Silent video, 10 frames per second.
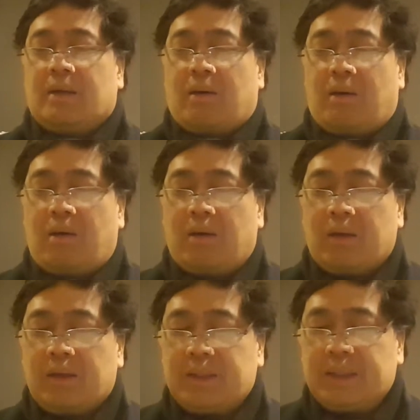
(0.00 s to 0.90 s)

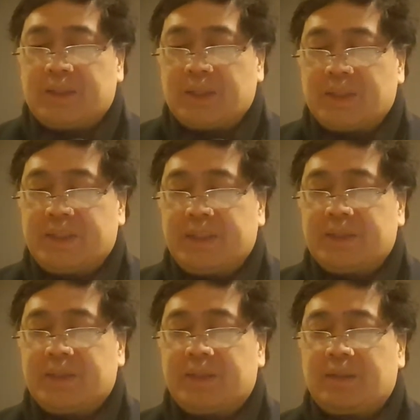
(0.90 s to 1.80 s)
All
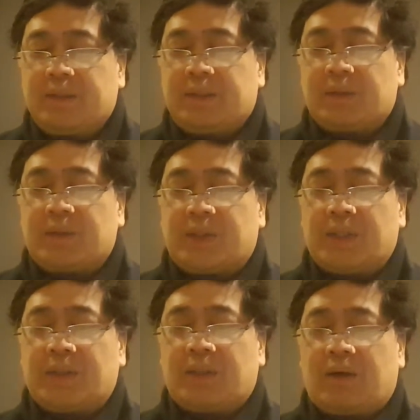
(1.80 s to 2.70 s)
existence
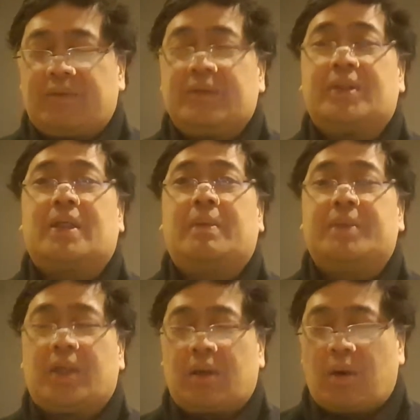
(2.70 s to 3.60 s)
consists of
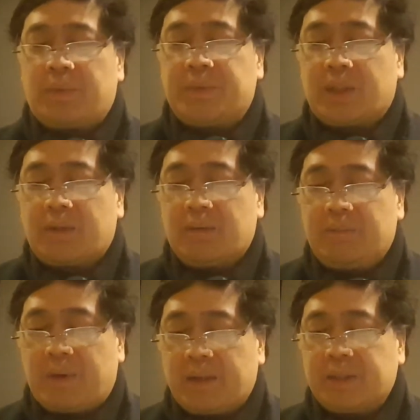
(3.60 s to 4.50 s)
subject-object
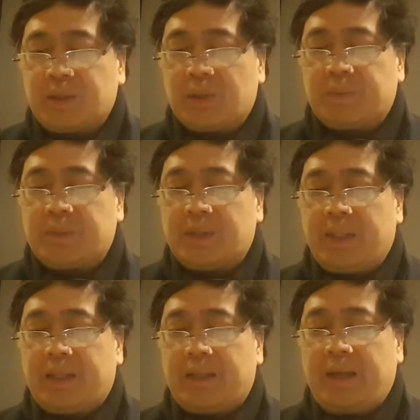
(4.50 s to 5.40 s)
partnerships
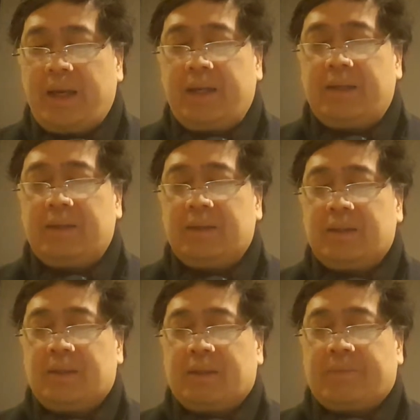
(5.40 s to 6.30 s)
in
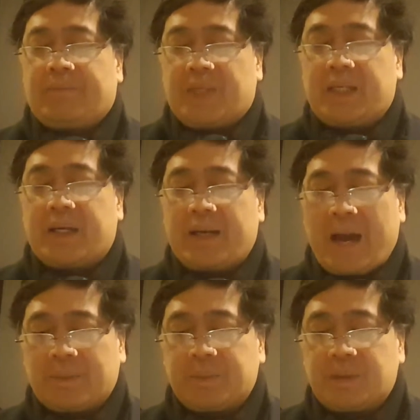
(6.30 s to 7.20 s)
an
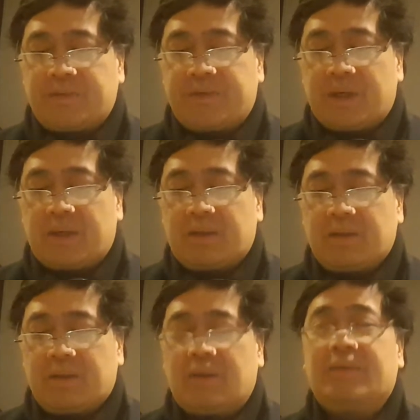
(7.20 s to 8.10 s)
atmosphere
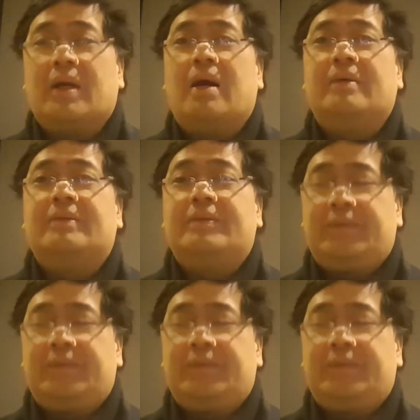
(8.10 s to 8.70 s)
of love.